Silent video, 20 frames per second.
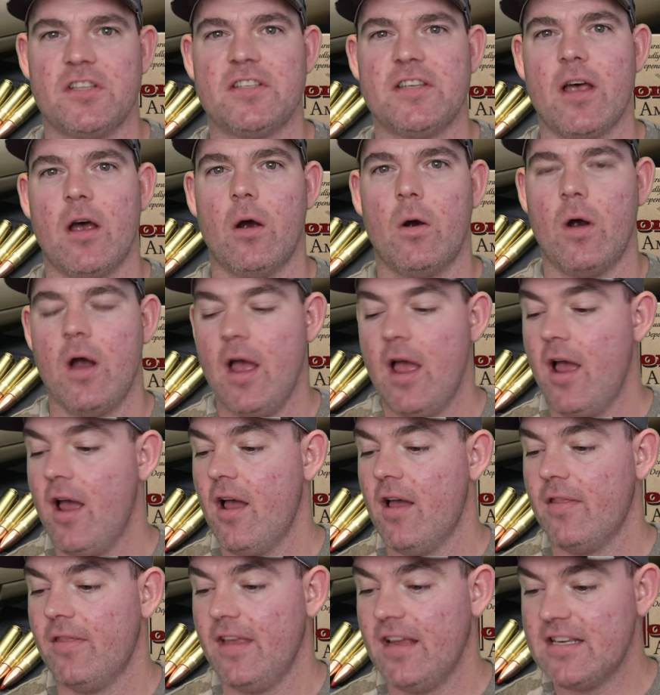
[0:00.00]
So
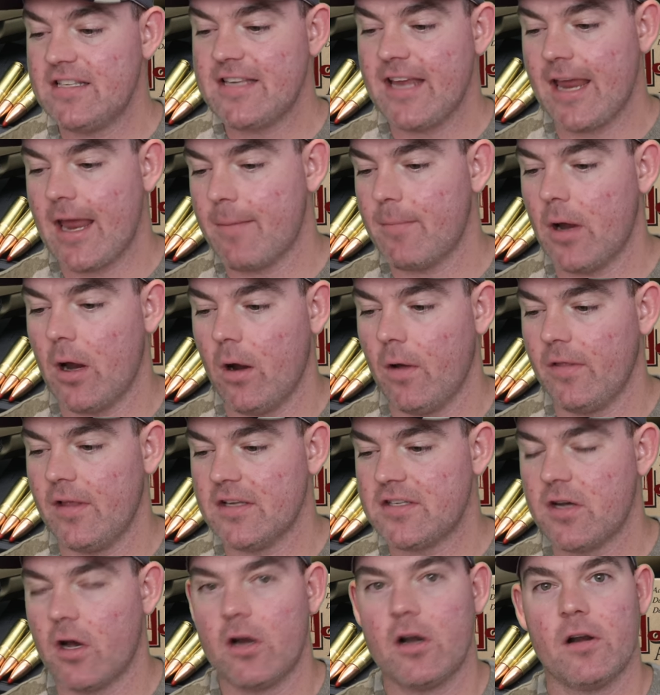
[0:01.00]
this ammo,
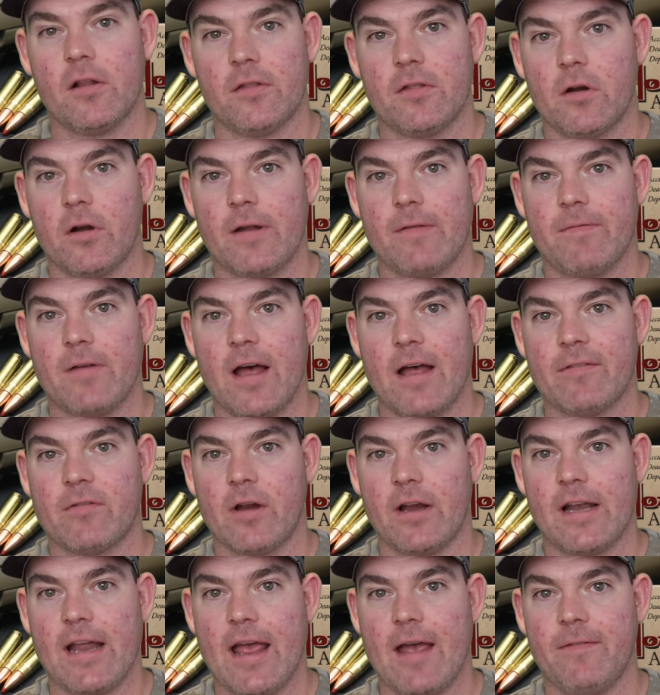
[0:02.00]
this 135
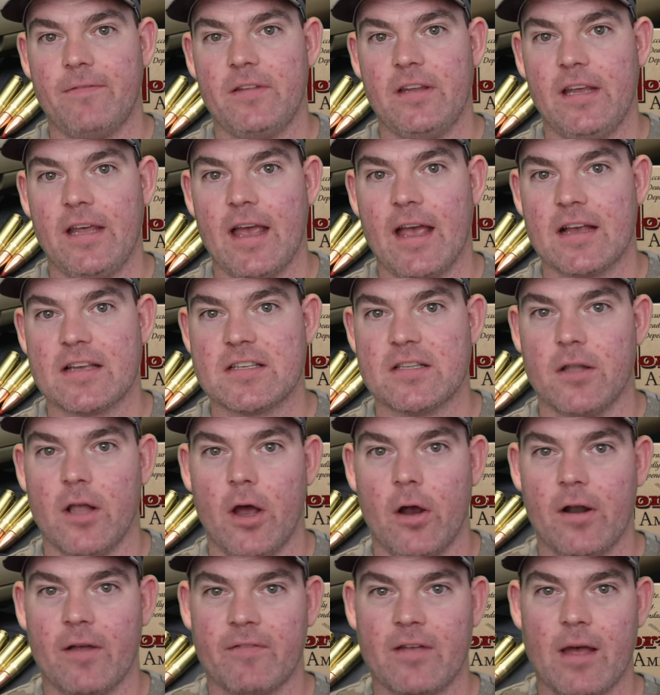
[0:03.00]
grain FTX
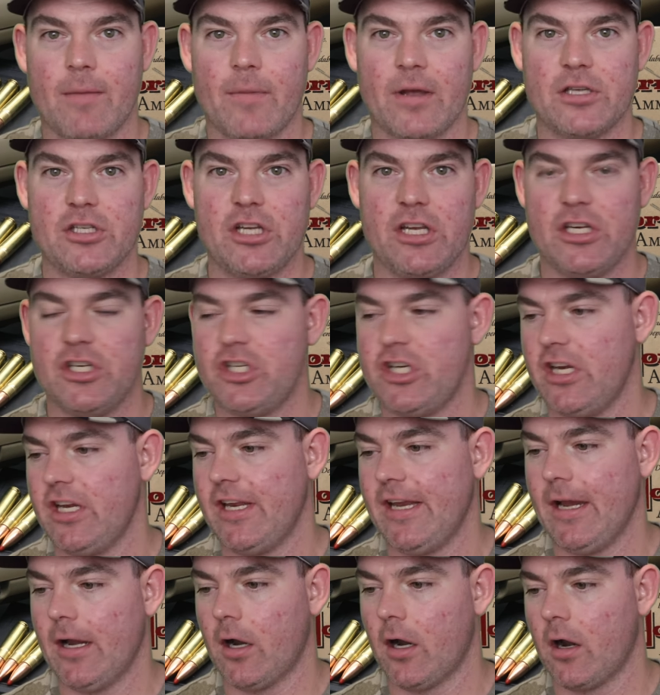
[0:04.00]
load, I've got my cheat
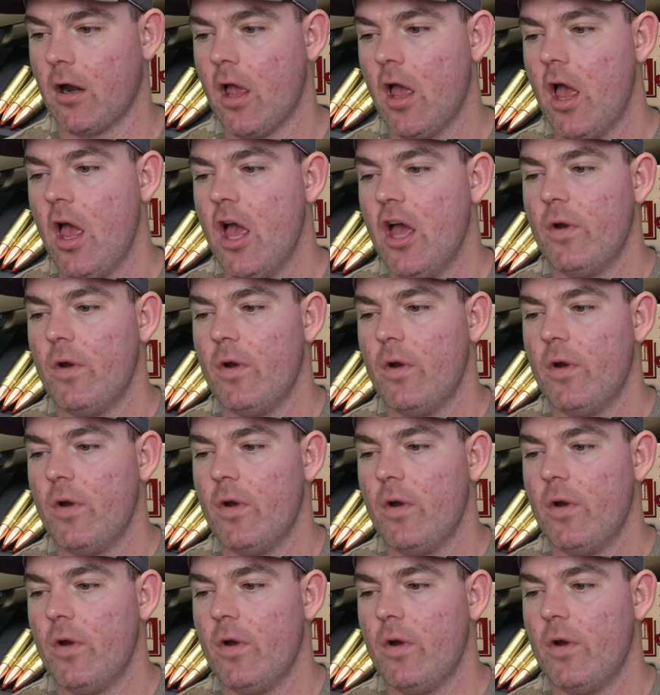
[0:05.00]
sheet here,